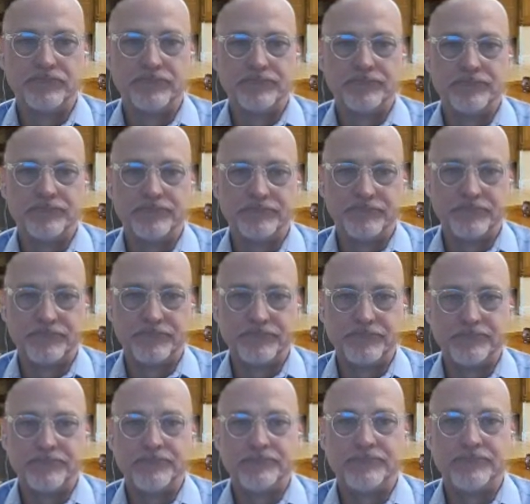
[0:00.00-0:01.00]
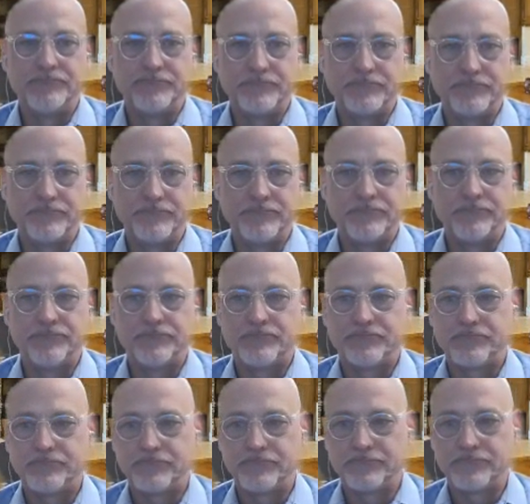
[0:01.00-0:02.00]

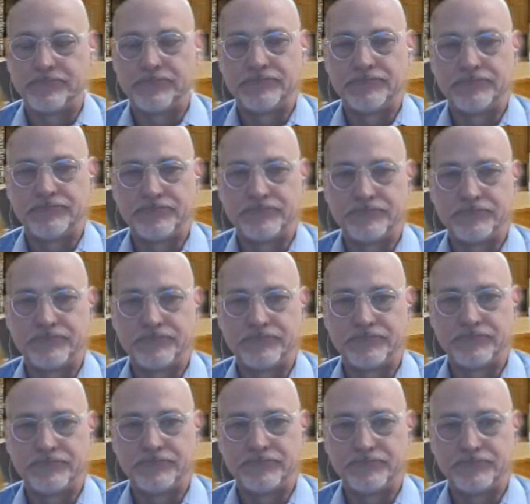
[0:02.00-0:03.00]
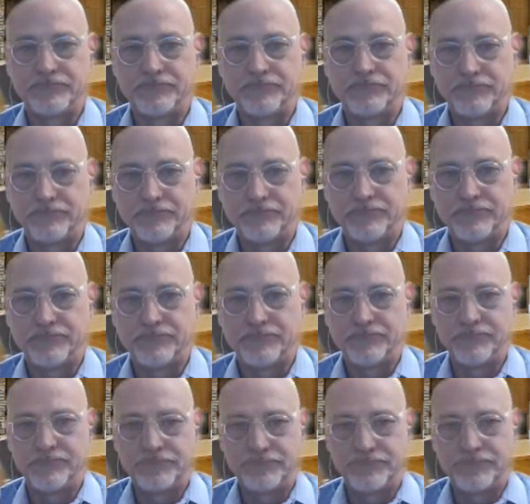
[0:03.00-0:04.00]

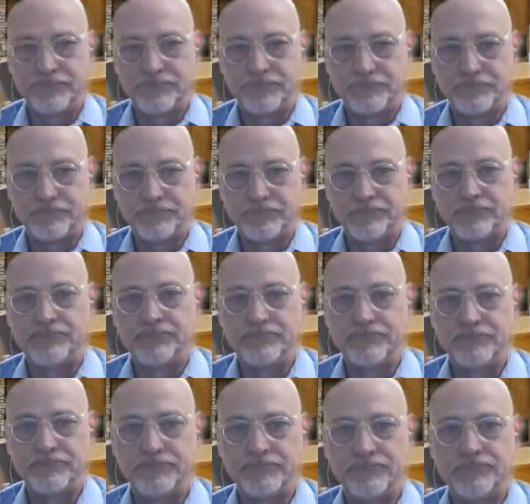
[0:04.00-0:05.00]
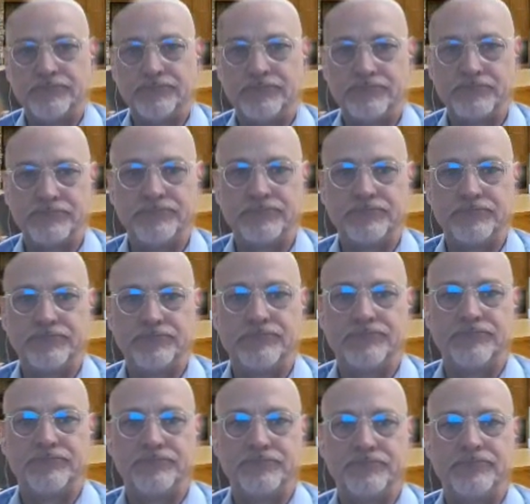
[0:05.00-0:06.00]

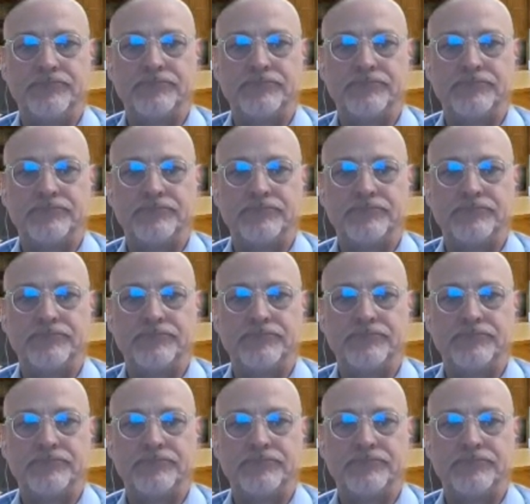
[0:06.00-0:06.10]
(not speaking)